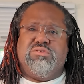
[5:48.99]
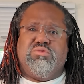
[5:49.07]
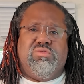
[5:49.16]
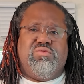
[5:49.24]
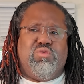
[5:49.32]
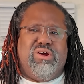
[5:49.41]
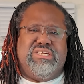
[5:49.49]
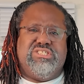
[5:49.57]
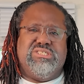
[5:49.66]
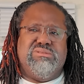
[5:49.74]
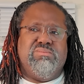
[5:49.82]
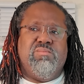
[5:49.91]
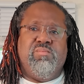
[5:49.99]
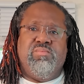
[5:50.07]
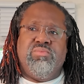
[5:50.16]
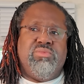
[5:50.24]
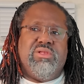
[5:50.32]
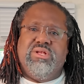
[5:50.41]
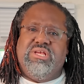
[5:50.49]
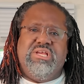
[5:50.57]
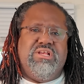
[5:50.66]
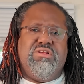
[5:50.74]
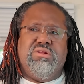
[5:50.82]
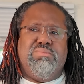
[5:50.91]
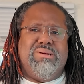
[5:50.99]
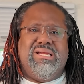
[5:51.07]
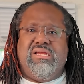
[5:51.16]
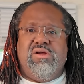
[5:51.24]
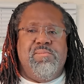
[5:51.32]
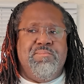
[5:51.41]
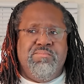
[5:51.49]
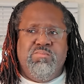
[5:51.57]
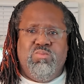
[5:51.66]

It's refreshing, easy to make,